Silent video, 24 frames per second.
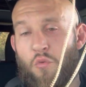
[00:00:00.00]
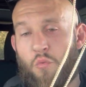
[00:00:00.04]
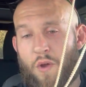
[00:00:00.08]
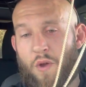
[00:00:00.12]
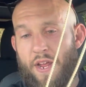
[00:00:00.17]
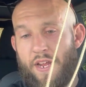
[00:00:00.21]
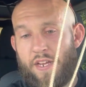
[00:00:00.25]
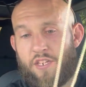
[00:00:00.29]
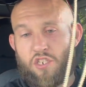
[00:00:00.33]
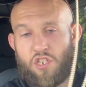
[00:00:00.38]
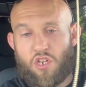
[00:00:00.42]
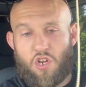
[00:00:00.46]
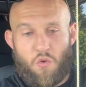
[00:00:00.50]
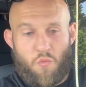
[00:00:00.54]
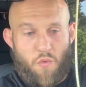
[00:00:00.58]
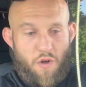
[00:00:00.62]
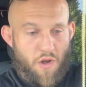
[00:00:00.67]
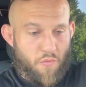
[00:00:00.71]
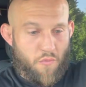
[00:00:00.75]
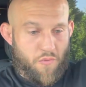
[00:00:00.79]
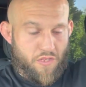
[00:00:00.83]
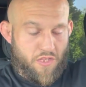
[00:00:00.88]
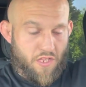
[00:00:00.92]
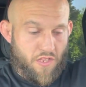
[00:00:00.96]
ways. You can wear
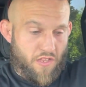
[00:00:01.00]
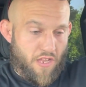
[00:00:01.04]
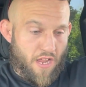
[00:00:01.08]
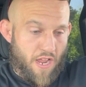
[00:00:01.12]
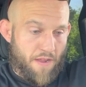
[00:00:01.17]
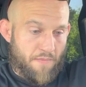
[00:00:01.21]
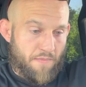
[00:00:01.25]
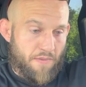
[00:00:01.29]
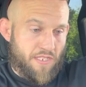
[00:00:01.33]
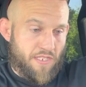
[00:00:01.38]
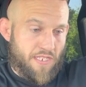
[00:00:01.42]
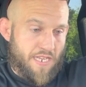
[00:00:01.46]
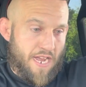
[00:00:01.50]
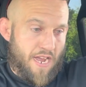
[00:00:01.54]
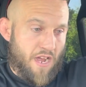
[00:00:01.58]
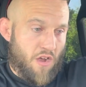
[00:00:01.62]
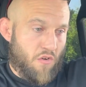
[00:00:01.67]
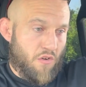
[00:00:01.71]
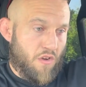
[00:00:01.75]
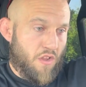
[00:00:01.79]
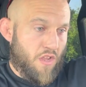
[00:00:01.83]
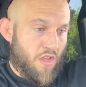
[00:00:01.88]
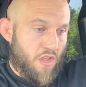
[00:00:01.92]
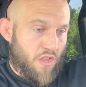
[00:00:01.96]
it with the diamonds
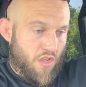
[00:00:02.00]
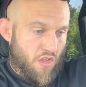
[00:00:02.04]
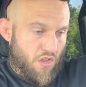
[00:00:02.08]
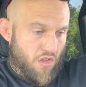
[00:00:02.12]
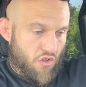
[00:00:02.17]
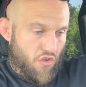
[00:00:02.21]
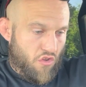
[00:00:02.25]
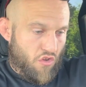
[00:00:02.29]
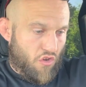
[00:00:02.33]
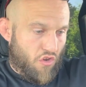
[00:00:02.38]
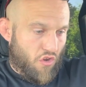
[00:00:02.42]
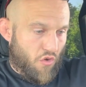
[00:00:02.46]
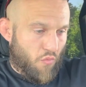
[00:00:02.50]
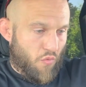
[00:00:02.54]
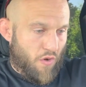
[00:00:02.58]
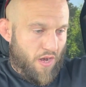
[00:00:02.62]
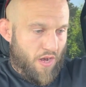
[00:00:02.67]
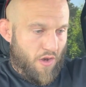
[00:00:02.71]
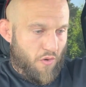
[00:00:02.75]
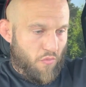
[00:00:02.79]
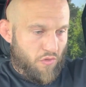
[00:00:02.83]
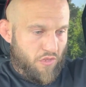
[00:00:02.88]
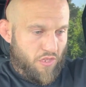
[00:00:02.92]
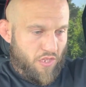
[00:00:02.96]
out. You could
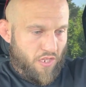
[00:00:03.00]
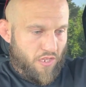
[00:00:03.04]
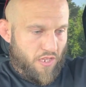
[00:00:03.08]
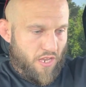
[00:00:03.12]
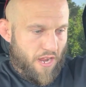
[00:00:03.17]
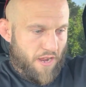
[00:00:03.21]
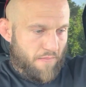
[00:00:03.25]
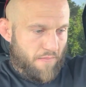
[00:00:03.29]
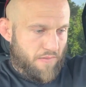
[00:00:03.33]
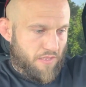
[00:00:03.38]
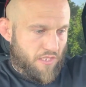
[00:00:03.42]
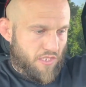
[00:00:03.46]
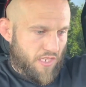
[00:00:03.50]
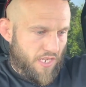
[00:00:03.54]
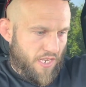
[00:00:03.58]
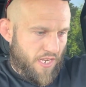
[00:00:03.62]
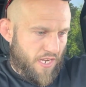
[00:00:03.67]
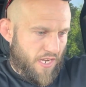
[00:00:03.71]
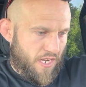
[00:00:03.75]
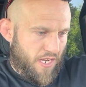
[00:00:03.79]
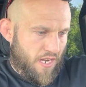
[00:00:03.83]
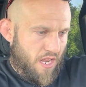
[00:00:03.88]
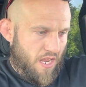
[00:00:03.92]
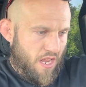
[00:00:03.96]
wear it with the diamonds
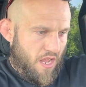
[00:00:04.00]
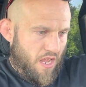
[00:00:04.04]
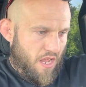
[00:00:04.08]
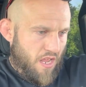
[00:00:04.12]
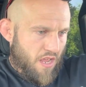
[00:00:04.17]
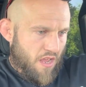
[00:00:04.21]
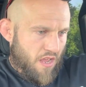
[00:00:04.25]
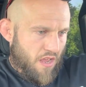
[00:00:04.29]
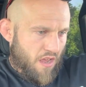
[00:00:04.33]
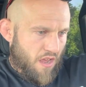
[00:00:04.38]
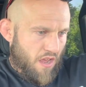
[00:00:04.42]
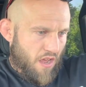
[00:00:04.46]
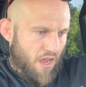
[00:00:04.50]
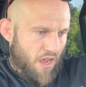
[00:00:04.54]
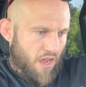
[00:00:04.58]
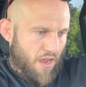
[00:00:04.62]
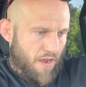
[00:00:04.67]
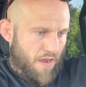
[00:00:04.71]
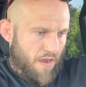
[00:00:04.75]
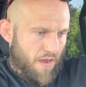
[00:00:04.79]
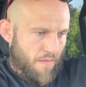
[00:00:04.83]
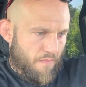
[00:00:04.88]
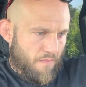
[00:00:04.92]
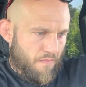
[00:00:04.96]
in.
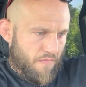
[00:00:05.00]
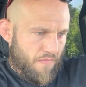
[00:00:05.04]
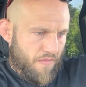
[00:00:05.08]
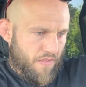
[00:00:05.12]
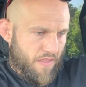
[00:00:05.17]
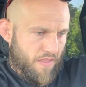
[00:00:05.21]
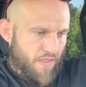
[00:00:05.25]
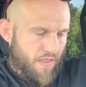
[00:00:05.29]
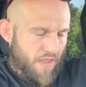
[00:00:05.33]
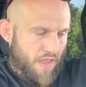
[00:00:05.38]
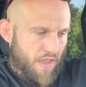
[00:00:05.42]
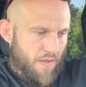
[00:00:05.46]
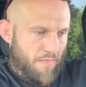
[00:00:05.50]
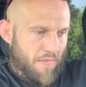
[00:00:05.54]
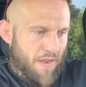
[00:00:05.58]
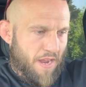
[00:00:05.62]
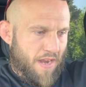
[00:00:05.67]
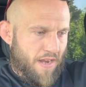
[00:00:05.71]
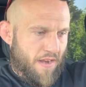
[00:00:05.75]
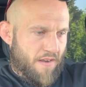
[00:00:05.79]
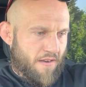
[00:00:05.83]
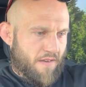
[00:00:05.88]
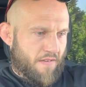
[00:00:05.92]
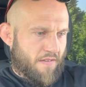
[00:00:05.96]
Uh,
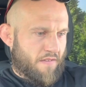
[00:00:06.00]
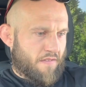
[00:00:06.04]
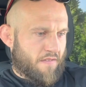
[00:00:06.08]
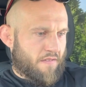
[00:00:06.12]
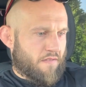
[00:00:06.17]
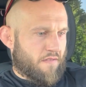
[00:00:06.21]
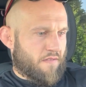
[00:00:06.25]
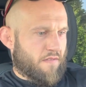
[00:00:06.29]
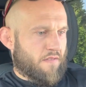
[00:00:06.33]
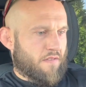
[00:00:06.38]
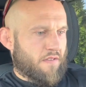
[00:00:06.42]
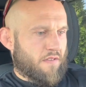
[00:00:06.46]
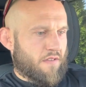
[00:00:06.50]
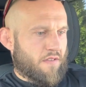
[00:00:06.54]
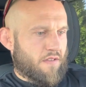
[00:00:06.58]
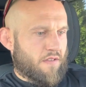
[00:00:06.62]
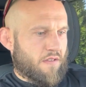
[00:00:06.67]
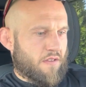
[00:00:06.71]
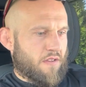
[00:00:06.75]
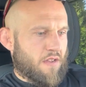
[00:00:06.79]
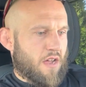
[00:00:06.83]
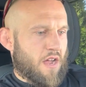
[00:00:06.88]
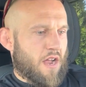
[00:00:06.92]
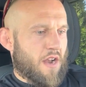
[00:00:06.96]

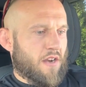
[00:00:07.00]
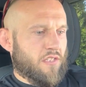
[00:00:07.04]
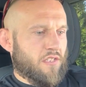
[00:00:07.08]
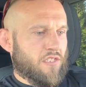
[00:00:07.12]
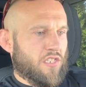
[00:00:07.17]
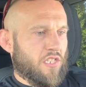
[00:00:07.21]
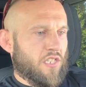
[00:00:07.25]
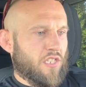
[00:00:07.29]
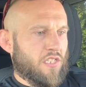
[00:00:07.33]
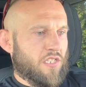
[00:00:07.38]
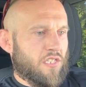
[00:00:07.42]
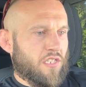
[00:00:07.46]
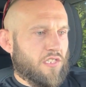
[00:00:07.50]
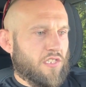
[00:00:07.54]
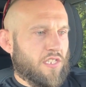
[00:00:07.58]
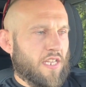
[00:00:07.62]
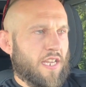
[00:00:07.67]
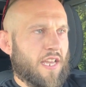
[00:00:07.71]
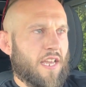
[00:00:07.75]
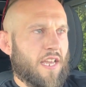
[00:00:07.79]
man, honestly, this is like